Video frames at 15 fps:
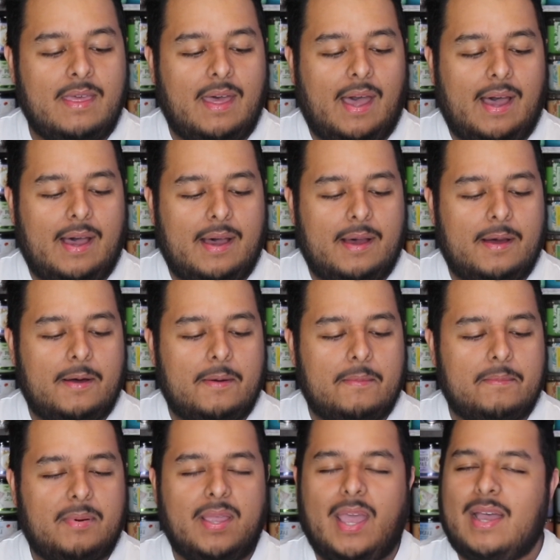
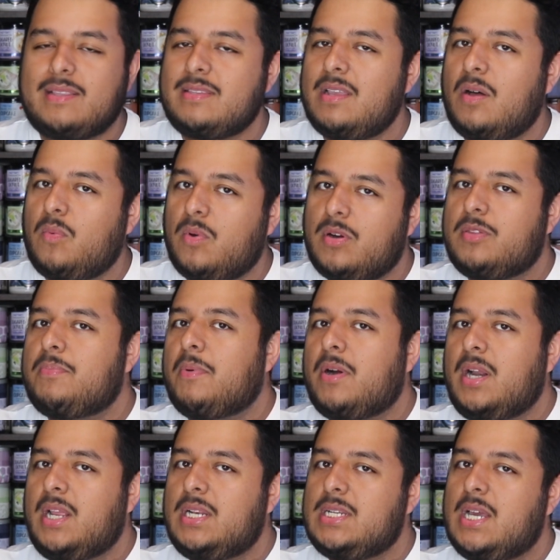But yeah, it's not worth burning